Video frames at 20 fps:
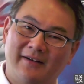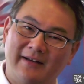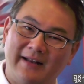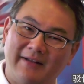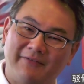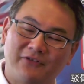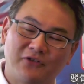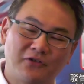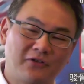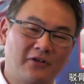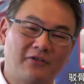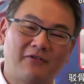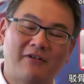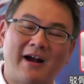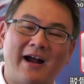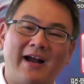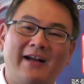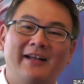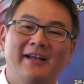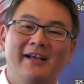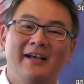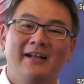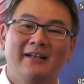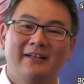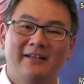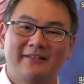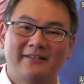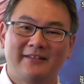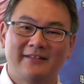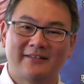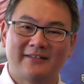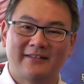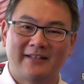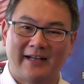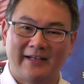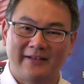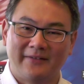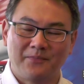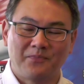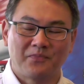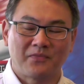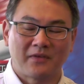left to the right. This is like